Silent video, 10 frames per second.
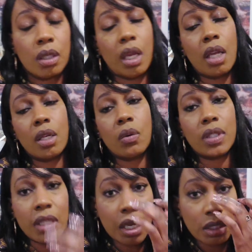okay, I know
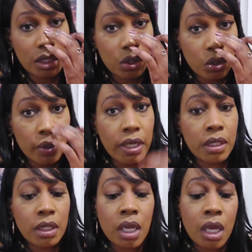it sounds a little
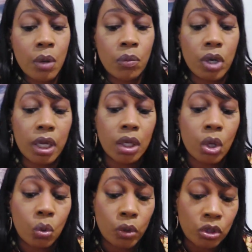crazy, but
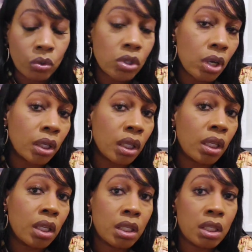when you start
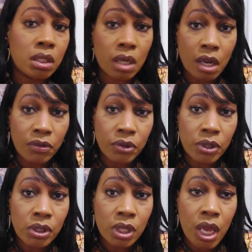getting these
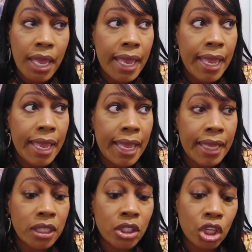offers
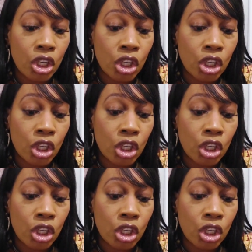and